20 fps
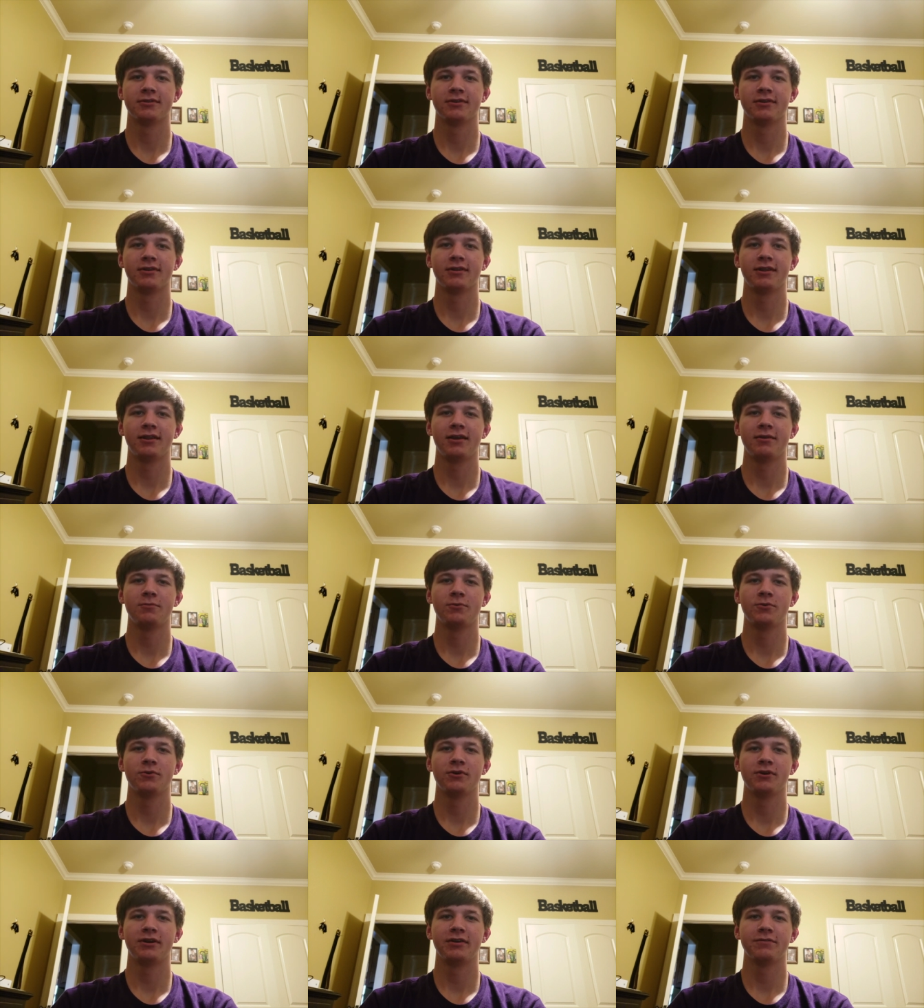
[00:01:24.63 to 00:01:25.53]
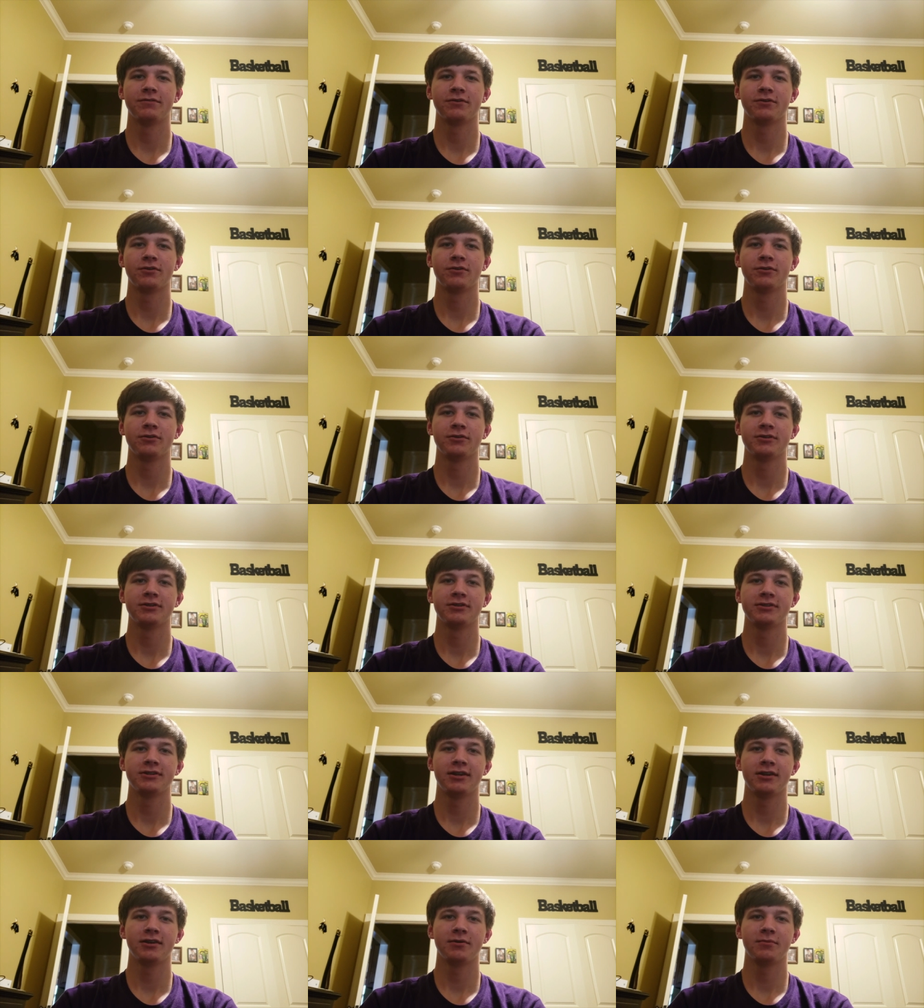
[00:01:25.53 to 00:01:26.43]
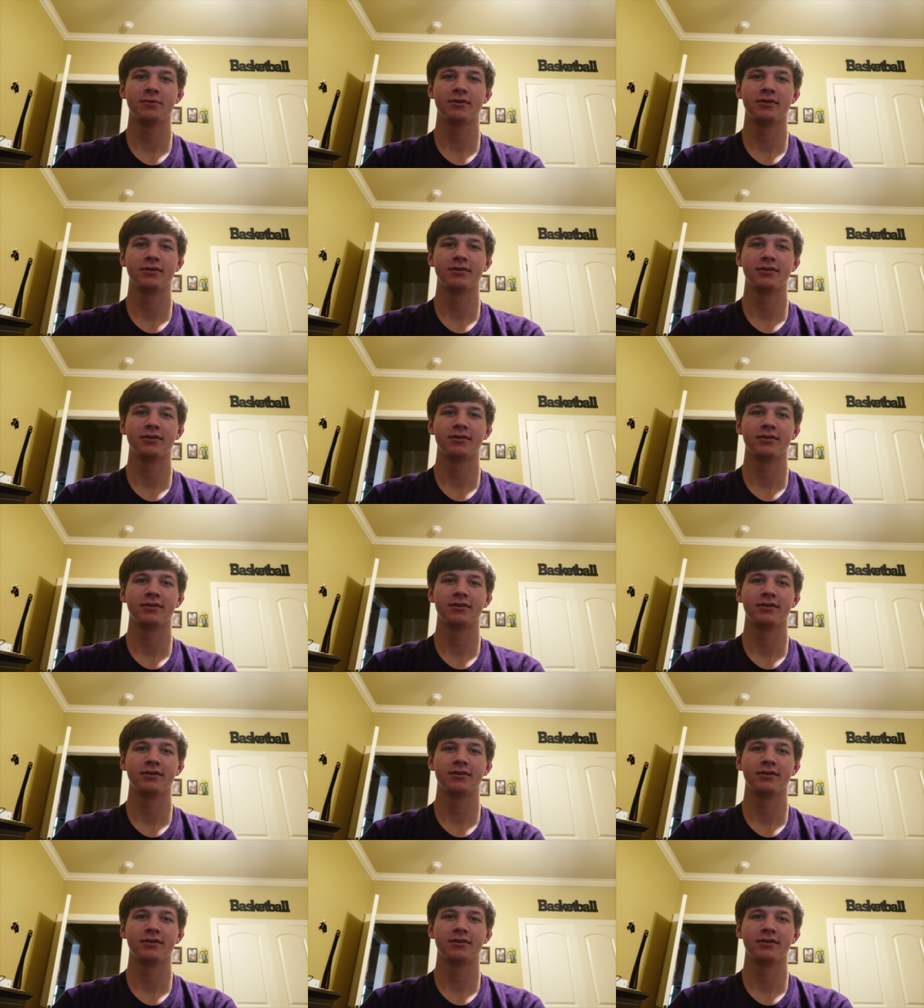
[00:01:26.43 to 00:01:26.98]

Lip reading: a lot more difficult to set up, and